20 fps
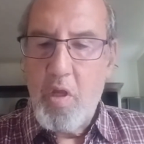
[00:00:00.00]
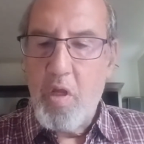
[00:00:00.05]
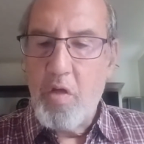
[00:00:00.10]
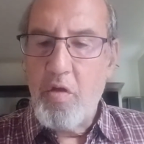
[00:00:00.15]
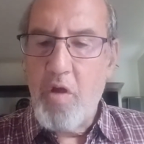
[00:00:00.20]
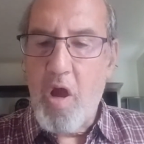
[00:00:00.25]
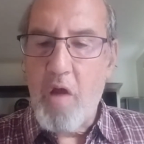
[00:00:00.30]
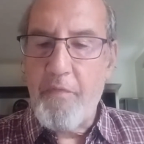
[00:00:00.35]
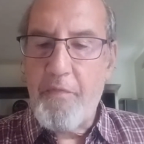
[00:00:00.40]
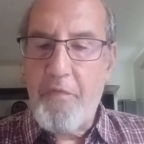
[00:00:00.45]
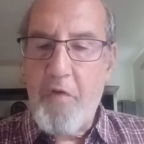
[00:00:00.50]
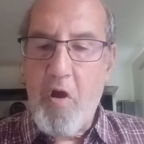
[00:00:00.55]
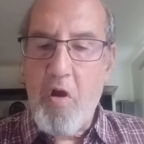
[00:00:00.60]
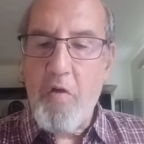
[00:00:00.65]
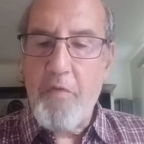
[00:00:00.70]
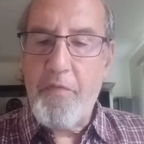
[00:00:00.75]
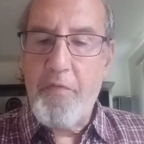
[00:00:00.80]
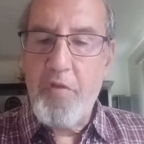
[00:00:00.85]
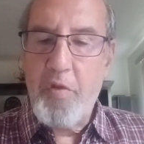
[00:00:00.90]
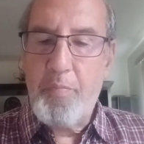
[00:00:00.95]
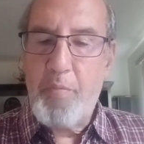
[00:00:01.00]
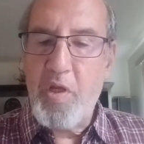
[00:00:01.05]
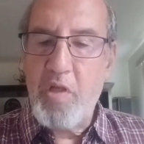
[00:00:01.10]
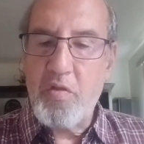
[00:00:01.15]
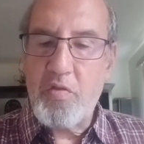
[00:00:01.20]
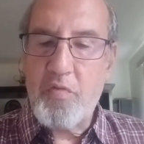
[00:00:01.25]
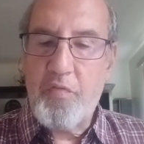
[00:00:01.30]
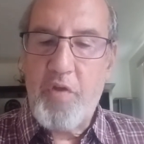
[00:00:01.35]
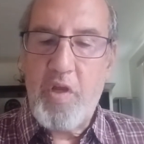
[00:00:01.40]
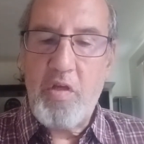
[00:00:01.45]
Not far from the
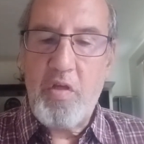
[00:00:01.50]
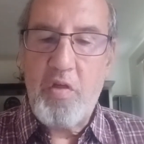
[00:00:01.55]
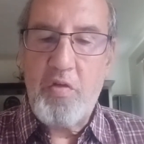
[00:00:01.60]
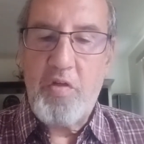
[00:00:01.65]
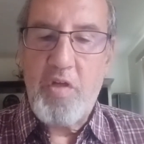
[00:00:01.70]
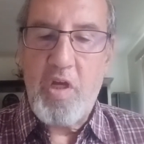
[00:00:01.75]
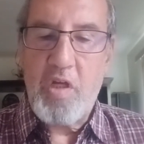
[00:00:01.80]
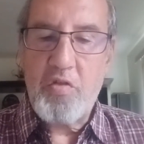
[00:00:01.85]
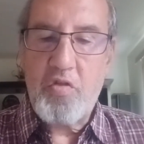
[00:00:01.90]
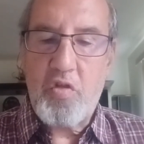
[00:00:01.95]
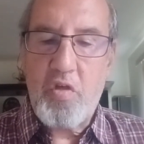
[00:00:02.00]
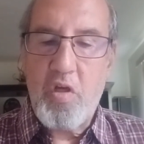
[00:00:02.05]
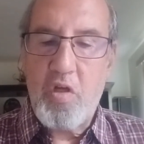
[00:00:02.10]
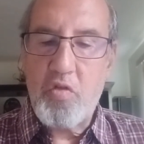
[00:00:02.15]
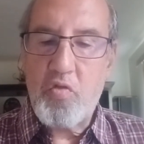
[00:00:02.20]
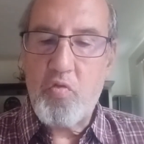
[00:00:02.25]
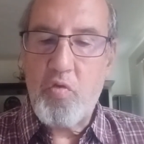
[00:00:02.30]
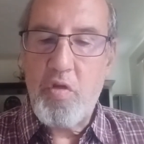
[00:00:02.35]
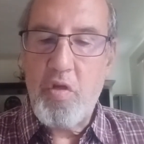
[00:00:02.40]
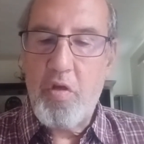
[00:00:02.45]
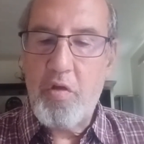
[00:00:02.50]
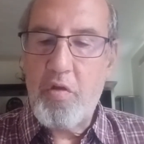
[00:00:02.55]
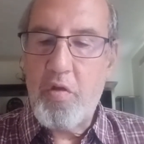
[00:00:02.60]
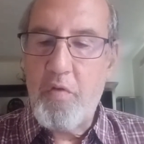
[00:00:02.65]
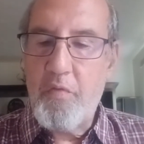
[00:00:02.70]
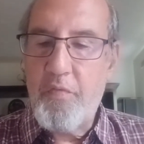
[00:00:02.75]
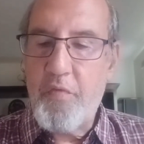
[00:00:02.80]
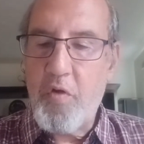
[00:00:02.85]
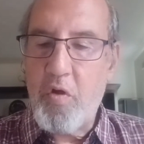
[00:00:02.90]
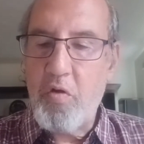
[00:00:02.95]
Pennsylvania Dutch country, a
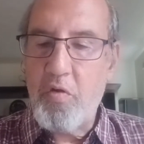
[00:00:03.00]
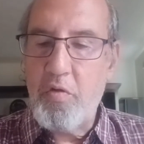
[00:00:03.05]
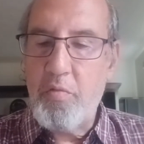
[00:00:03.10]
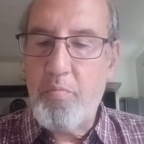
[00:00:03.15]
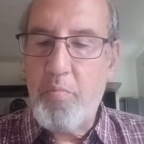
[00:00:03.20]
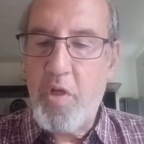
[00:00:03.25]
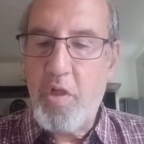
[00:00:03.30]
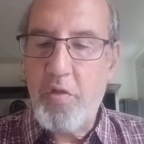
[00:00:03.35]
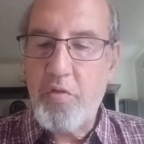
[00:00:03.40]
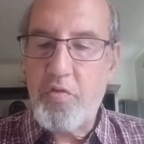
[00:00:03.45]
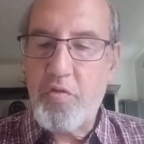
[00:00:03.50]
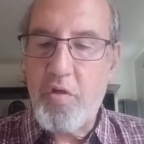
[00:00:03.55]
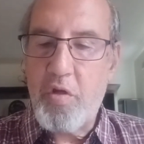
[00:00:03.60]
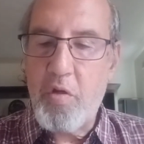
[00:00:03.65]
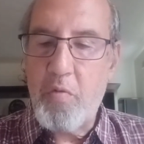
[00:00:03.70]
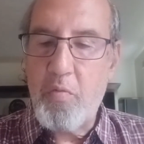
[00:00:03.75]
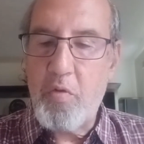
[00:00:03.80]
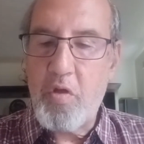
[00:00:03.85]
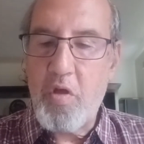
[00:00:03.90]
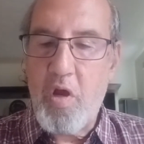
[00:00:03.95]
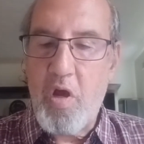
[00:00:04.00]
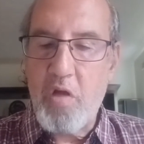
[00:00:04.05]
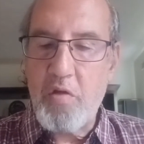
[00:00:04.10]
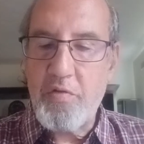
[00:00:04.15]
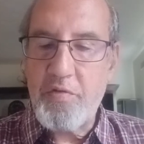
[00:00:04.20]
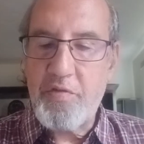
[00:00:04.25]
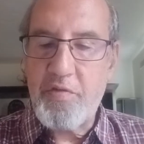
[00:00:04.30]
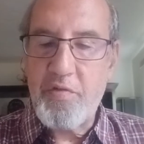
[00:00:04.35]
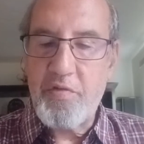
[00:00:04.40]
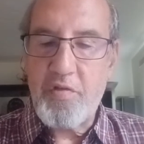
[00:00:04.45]
converted military
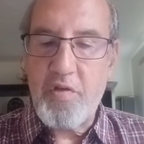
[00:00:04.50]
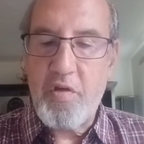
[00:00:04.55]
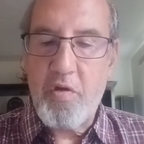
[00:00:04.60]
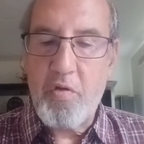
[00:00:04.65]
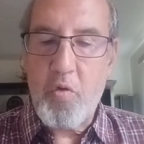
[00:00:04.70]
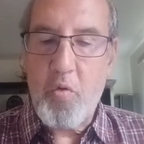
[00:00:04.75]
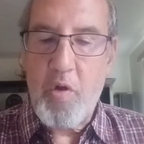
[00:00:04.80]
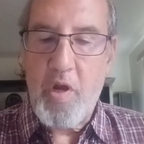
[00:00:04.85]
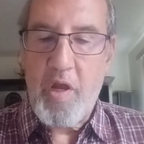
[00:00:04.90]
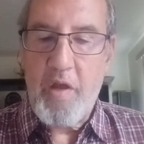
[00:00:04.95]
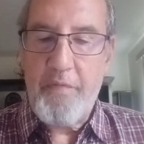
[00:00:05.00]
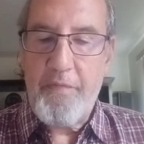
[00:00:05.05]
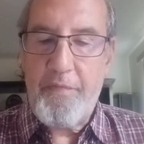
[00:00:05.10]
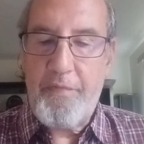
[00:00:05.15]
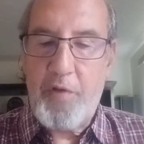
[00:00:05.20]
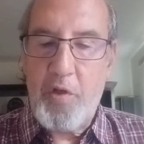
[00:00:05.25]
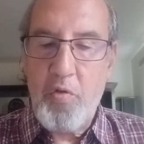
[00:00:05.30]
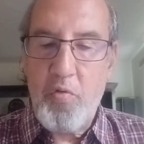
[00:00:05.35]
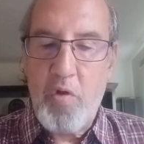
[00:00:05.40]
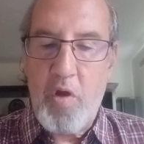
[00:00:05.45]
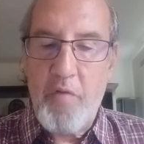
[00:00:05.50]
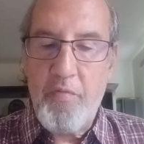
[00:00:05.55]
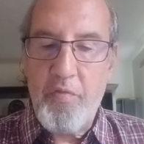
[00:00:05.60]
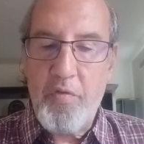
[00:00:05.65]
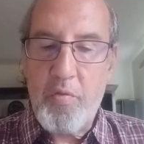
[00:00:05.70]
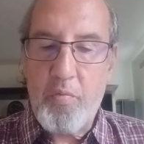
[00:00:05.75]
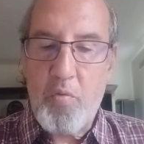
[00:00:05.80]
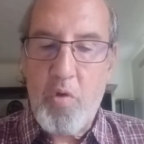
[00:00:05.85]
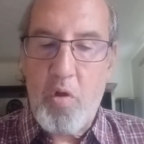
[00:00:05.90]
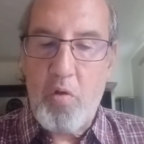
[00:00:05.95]
reconnaissance aircraft flew over
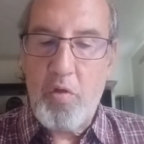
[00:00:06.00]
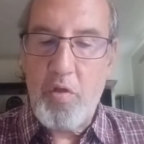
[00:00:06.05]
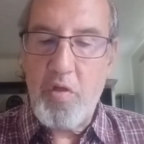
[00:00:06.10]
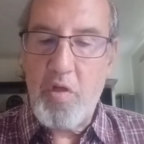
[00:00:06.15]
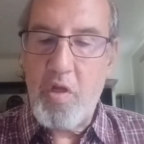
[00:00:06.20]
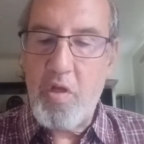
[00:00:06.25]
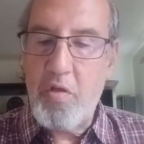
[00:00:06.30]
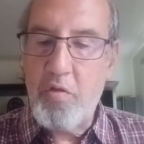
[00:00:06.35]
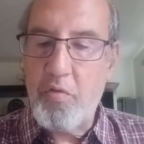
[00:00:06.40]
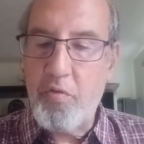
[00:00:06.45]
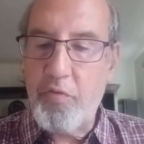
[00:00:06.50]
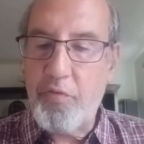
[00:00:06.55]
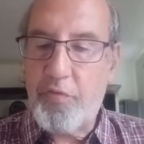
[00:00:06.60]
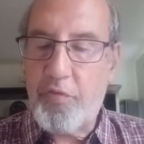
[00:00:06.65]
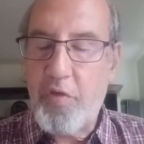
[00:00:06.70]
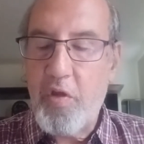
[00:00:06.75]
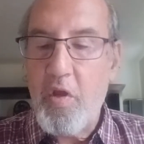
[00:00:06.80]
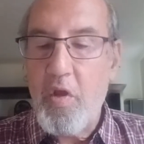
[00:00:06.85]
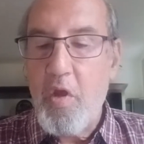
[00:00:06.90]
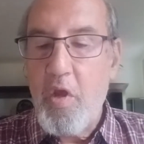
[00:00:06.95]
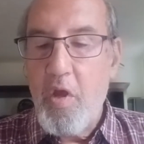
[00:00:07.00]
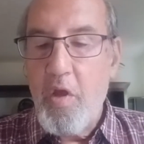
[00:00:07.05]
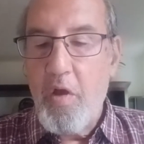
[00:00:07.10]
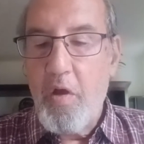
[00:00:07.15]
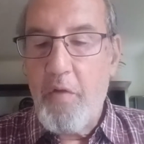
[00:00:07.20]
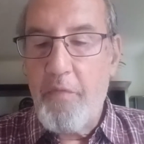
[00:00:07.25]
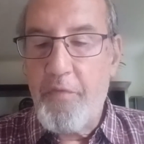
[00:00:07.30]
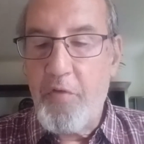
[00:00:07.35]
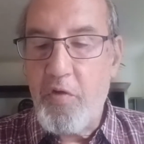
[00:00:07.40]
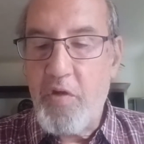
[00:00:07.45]
the rolling hills
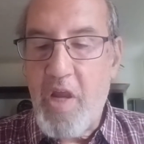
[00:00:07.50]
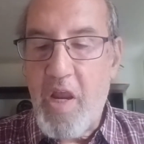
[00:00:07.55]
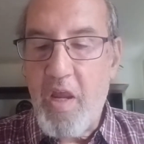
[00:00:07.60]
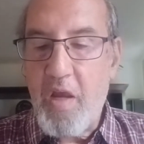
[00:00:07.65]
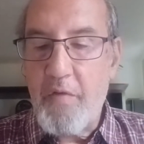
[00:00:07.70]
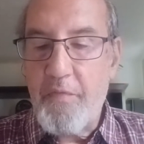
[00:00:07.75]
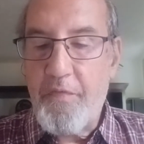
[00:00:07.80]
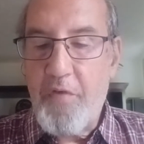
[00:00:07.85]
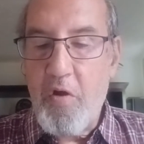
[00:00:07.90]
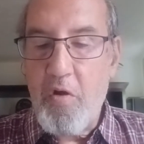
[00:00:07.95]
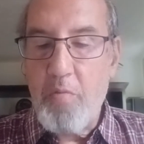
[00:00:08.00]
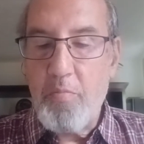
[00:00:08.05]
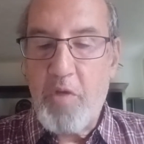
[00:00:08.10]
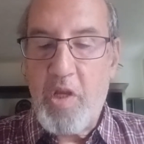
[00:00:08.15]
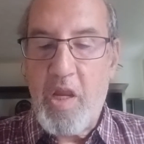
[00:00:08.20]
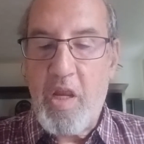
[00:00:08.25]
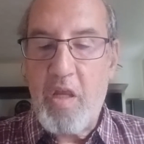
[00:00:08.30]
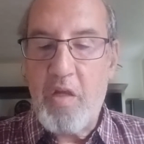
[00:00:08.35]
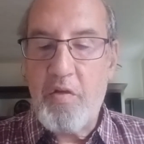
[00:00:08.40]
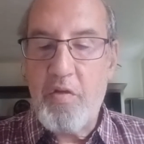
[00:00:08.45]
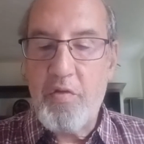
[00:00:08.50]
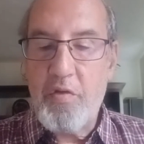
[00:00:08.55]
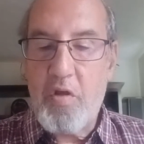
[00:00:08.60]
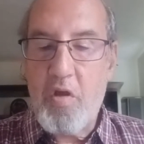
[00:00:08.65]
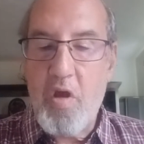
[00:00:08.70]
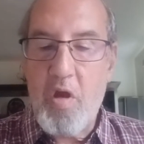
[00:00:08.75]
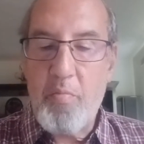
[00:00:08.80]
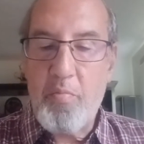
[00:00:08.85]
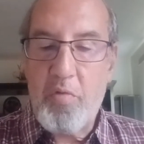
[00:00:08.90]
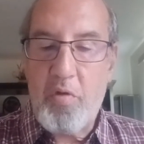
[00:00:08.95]
of verdant farmland in the
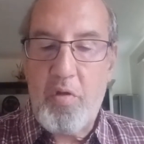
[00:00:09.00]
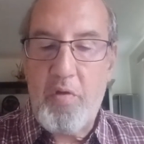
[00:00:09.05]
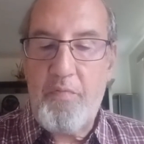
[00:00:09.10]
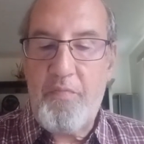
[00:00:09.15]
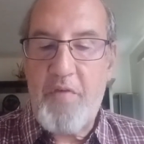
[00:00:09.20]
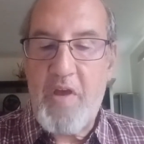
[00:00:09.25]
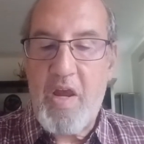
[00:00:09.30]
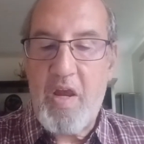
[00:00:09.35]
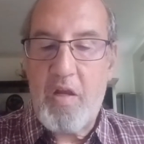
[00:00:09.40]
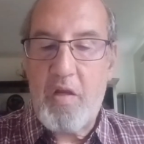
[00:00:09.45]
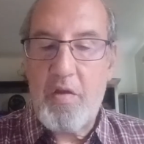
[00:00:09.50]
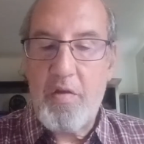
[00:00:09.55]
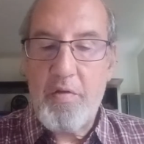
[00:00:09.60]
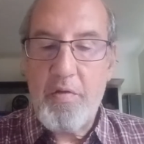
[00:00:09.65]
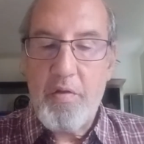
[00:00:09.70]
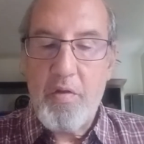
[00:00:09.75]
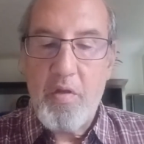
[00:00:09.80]
Cumberland Valley.